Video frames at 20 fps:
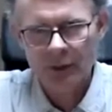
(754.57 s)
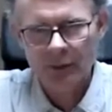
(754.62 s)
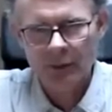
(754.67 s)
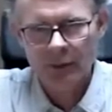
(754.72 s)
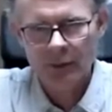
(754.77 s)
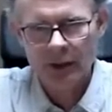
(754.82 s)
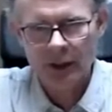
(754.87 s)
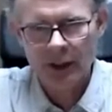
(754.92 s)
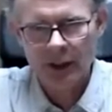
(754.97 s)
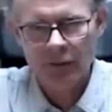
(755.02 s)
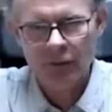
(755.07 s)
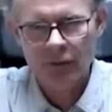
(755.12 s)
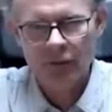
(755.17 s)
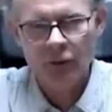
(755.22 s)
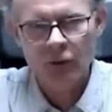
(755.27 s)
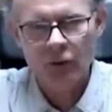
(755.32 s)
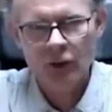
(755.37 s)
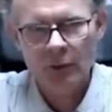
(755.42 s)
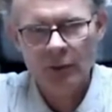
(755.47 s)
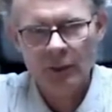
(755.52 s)
They're
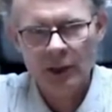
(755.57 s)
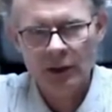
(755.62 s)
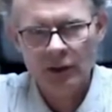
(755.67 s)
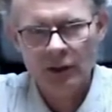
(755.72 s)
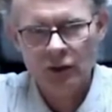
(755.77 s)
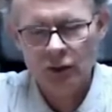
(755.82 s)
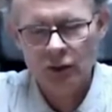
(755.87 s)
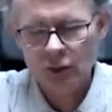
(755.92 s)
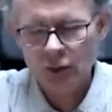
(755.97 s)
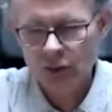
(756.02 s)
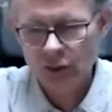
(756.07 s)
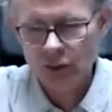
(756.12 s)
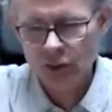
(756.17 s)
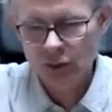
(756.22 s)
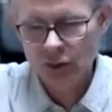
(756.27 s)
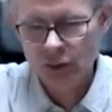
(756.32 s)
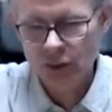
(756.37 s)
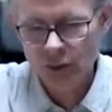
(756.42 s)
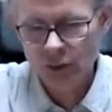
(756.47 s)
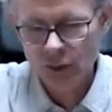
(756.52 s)
forming two
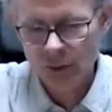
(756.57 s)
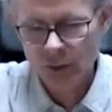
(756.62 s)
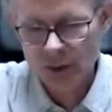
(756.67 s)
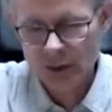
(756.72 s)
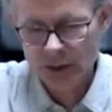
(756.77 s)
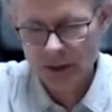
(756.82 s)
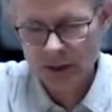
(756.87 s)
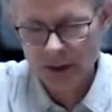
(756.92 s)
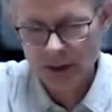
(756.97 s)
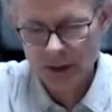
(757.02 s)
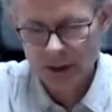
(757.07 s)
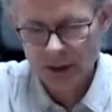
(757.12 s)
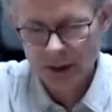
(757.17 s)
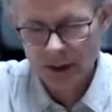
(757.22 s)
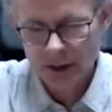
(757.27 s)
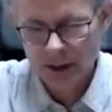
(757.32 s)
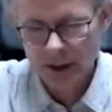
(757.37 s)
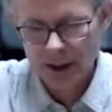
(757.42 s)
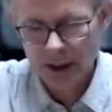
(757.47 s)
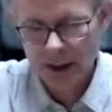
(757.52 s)
tubes,
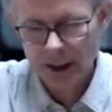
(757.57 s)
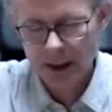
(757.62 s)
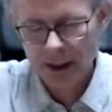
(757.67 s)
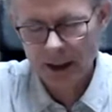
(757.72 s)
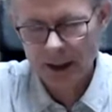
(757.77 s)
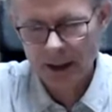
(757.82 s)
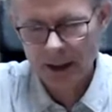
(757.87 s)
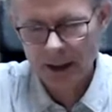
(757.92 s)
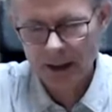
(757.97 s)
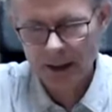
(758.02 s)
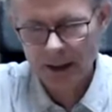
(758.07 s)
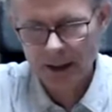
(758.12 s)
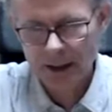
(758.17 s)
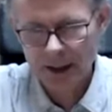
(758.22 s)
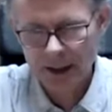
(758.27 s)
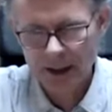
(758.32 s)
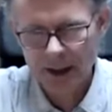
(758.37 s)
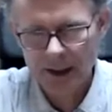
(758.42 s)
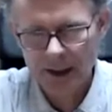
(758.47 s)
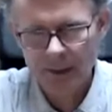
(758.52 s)
and
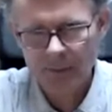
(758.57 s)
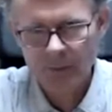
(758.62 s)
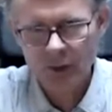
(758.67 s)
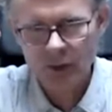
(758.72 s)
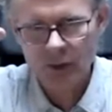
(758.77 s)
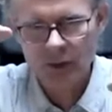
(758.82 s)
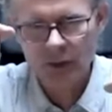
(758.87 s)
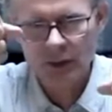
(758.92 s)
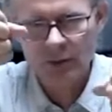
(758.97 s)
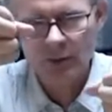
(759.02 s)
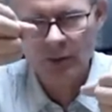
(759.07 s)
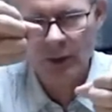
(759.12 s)
they come to the